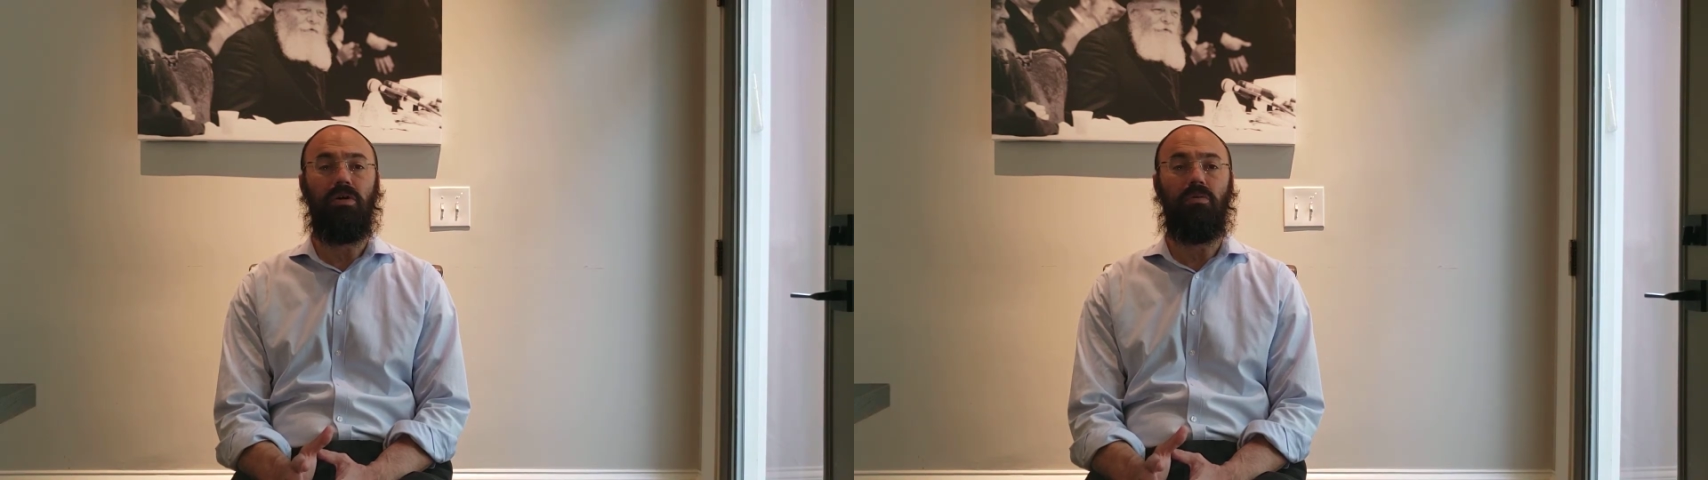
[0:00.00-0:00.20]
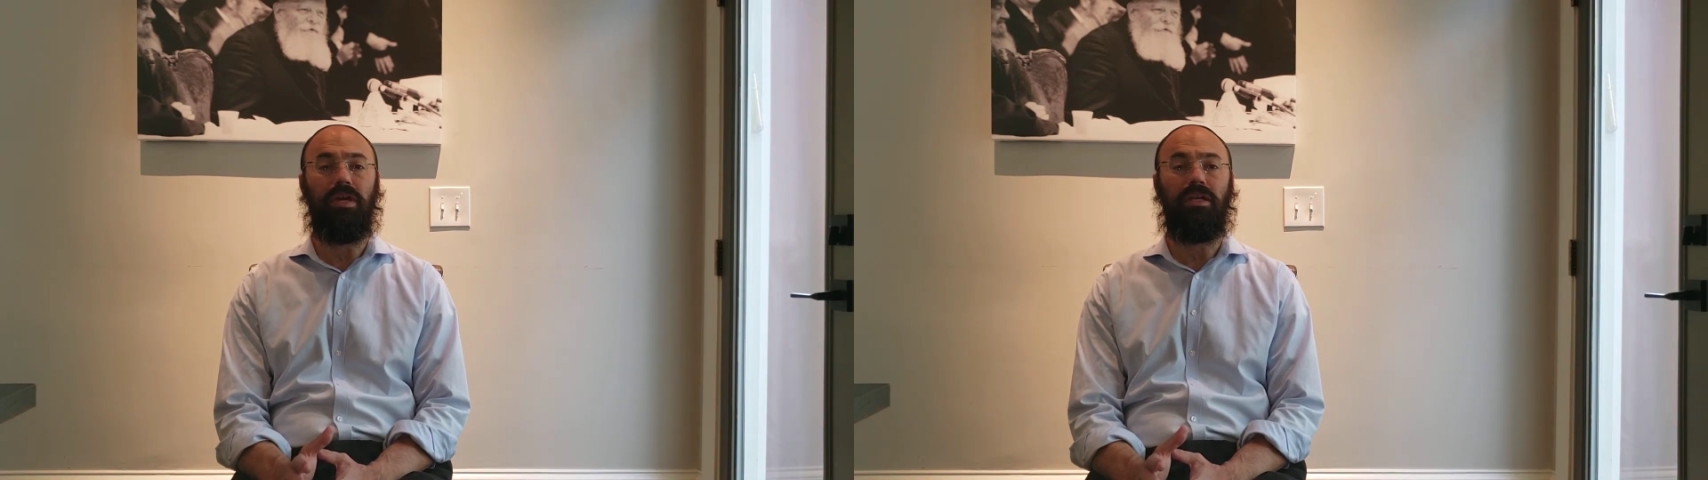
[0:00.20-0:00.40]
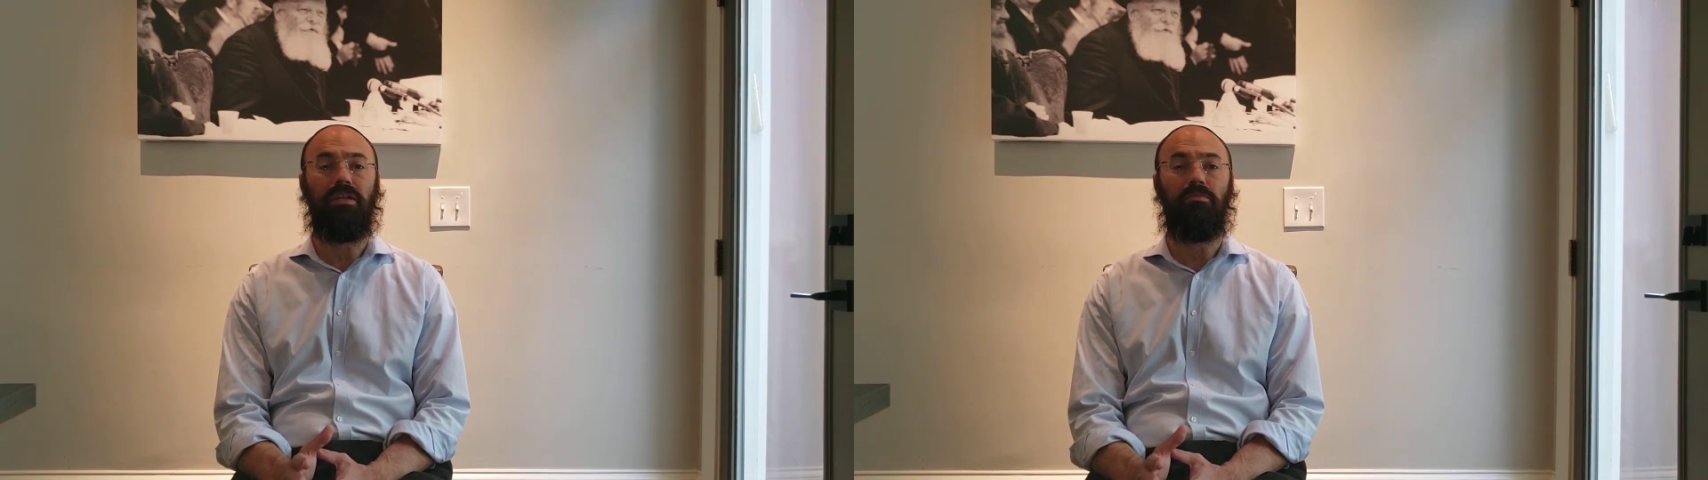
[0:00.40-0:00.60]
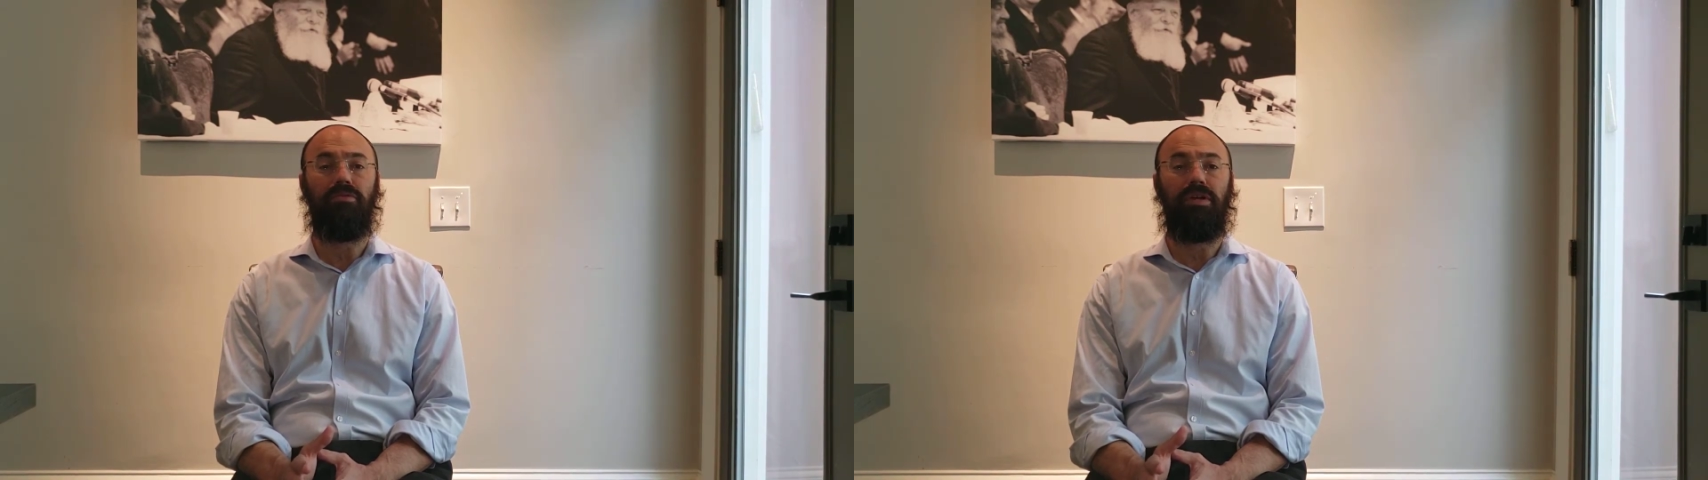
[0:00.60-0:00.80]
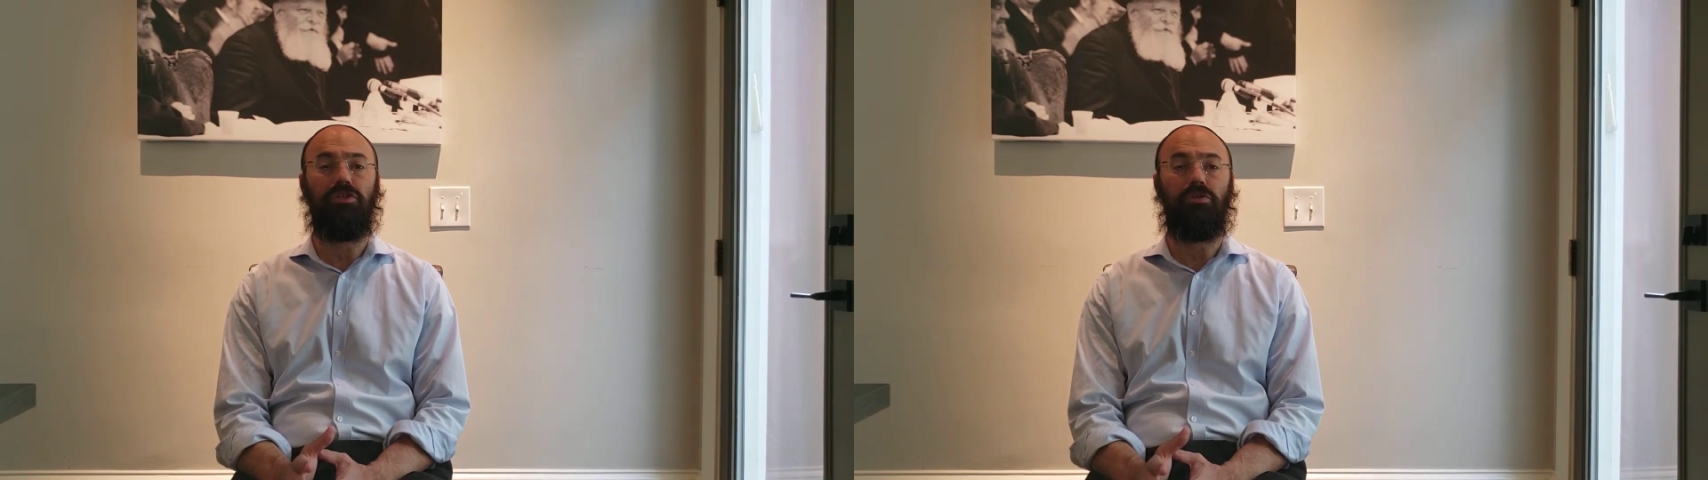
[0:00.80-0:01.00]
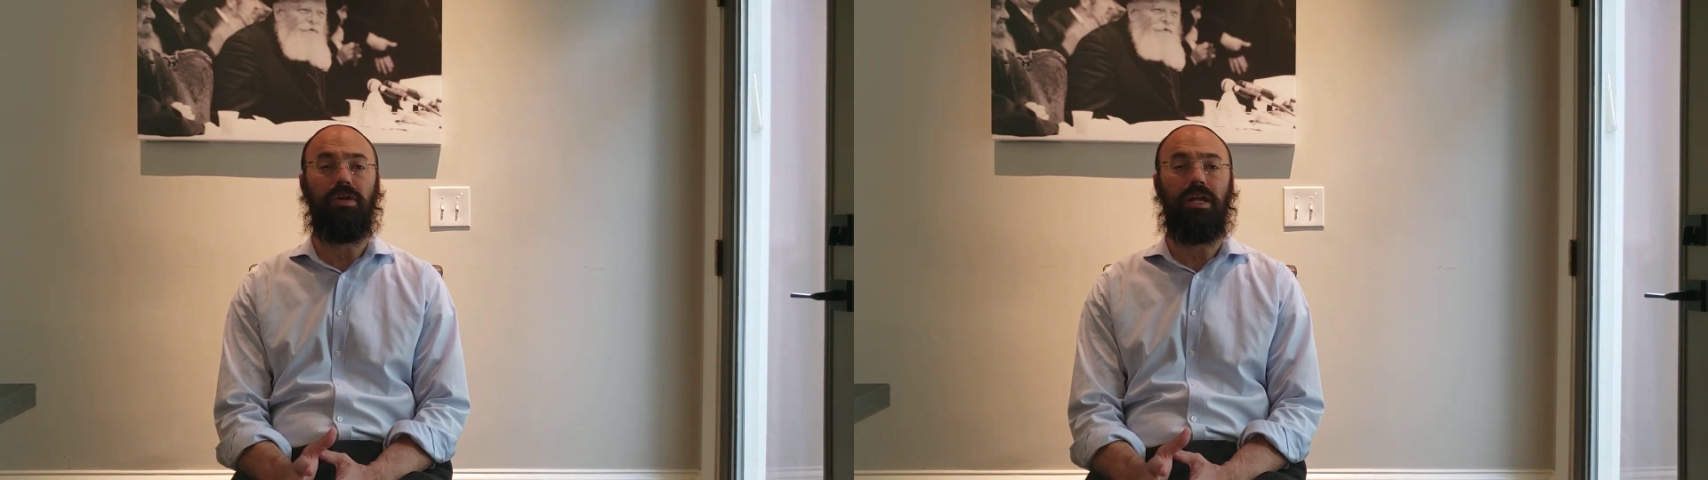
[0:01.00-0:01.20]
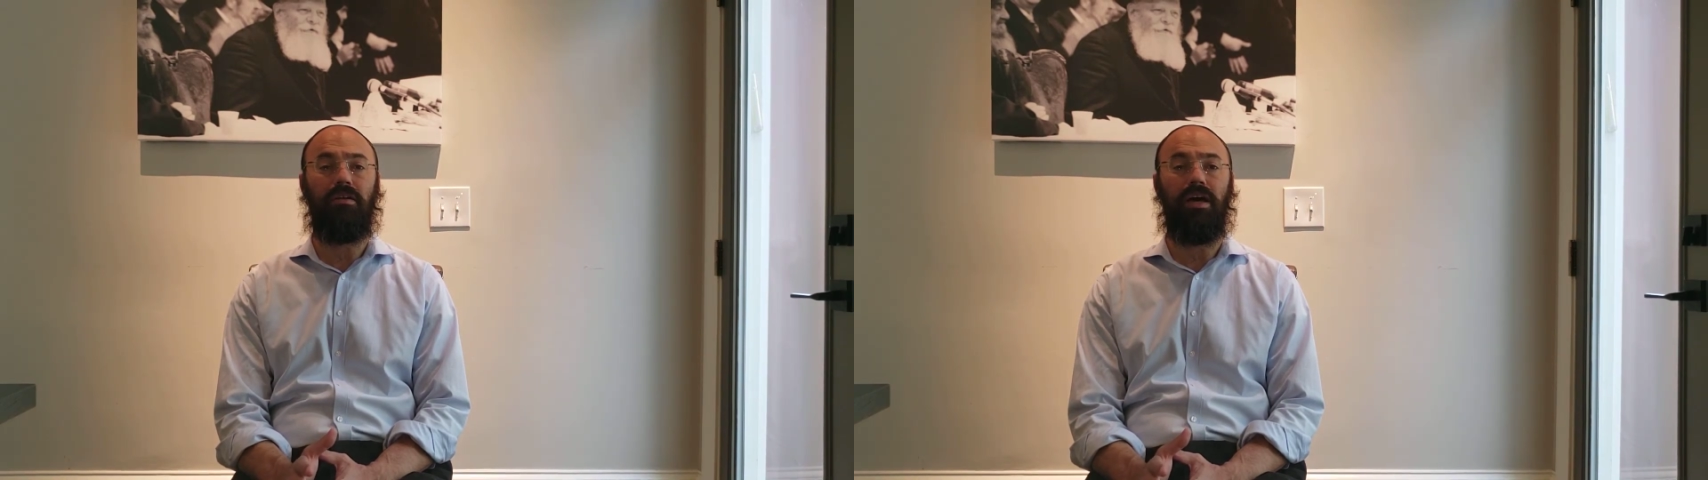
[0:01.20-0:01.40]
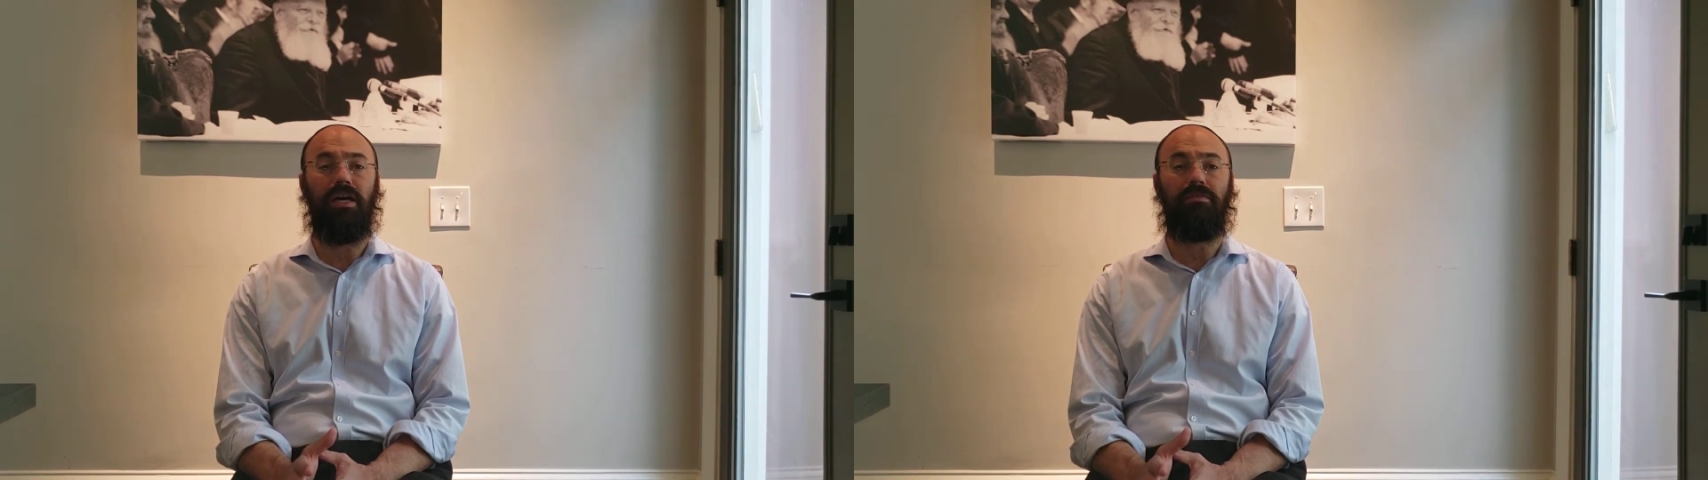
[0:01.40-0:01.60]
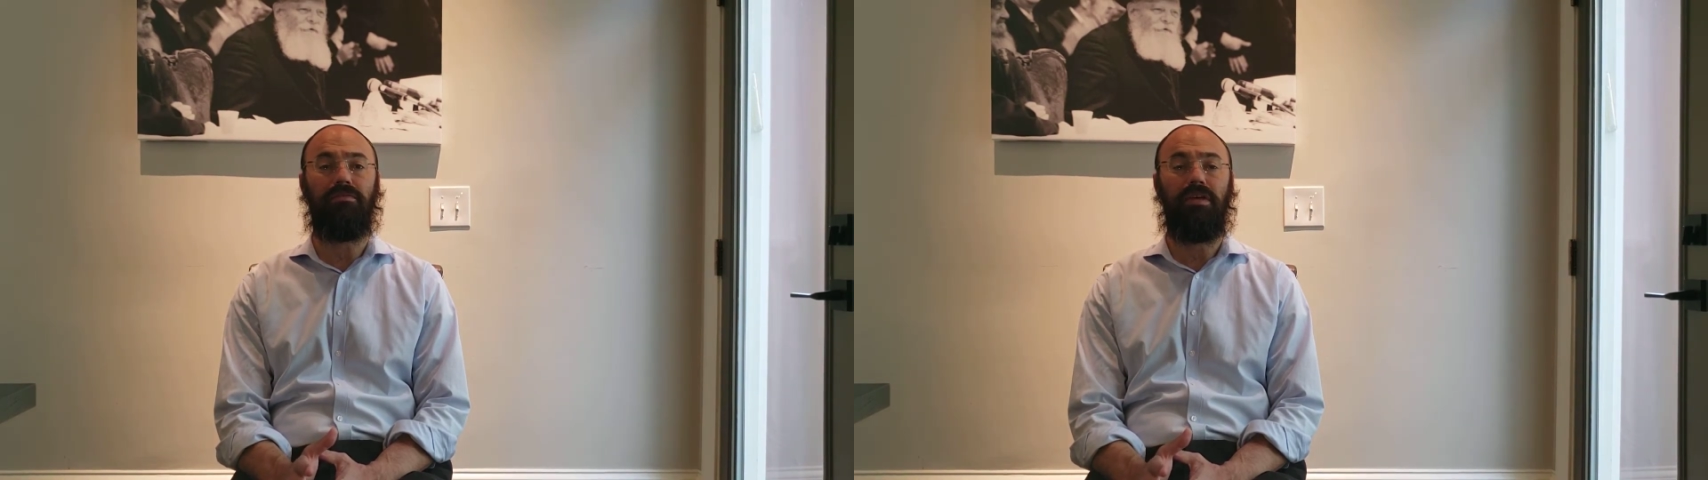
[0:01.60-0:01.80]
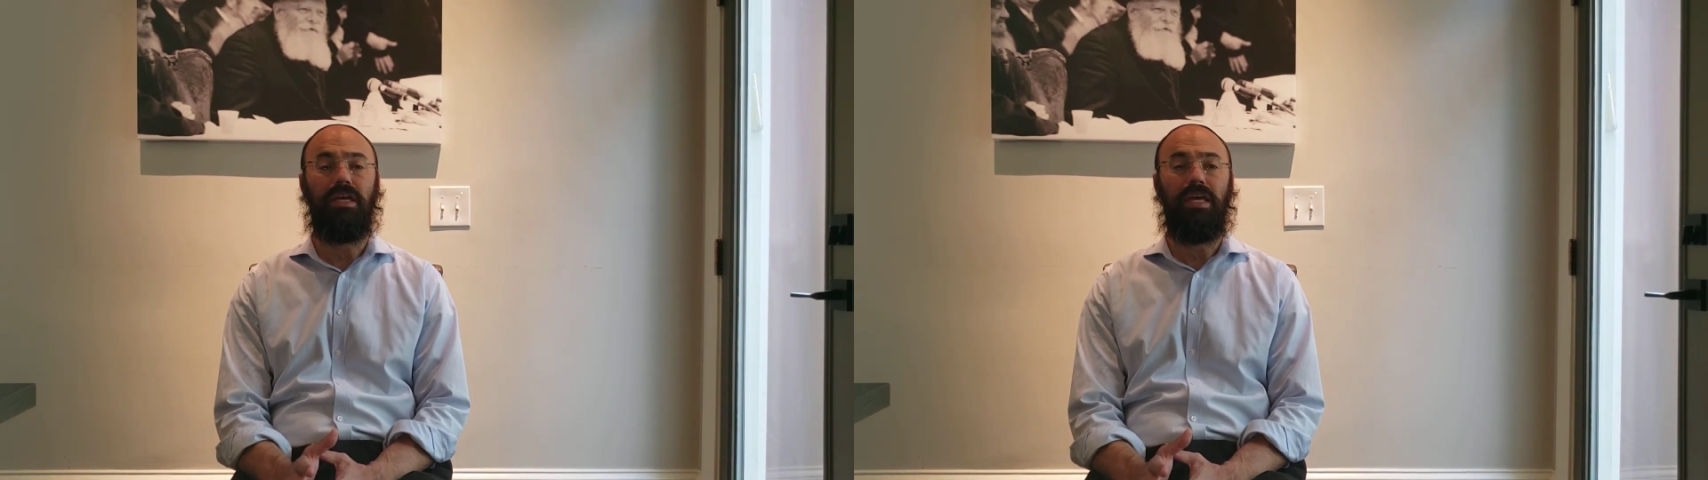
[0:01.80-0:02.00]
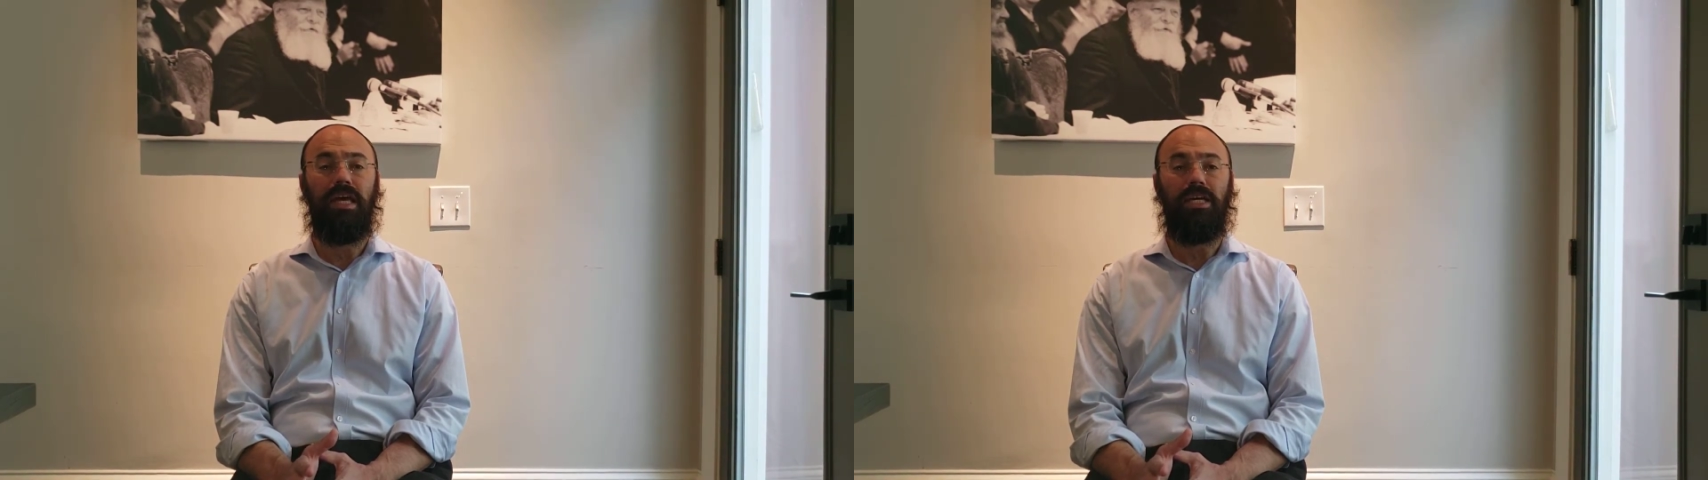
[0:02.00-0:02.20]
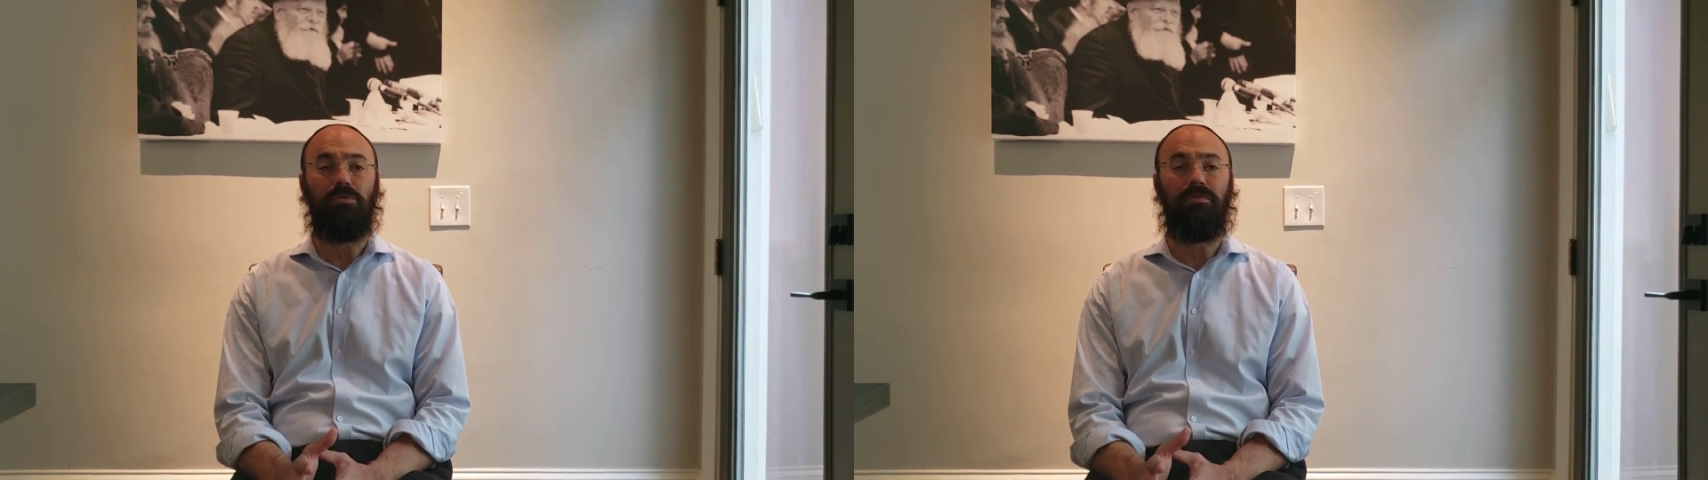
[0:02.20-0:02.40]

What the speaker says: we can bring joy in our life, as we